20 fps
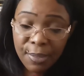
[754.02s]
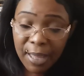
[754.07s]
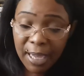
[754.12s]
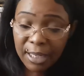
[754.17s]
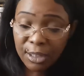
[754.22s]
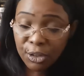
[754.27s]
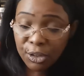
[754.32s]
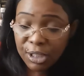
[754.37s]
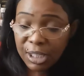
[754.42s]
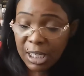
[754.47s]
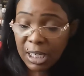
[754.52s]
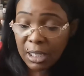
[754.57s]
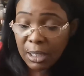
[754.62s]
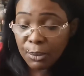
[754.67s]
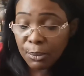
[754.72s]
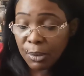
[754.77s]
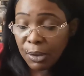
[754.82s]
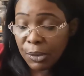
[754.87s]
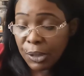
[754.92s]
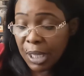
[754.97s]
that you're
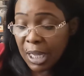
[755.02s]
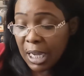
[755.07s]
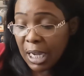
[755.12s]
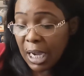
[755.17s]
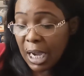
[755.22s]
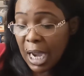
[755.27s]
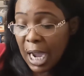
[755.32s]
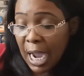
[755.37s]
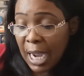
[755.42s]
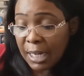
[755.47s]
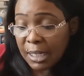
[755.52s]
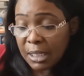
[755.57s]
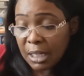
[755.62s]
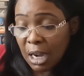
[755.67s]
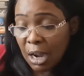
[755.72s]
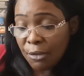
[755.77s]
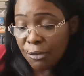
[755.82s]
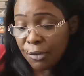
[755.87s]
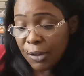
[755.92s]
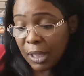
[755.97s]
dealing with here. And
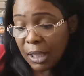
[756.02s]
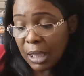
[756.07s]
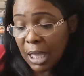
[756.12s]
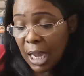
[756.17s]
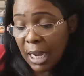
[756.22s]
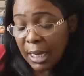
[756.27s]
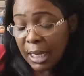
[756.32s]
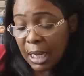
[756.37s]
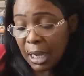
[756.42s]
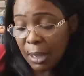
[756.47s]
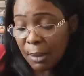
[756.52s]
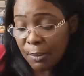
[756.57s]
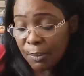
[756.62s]
I feel like,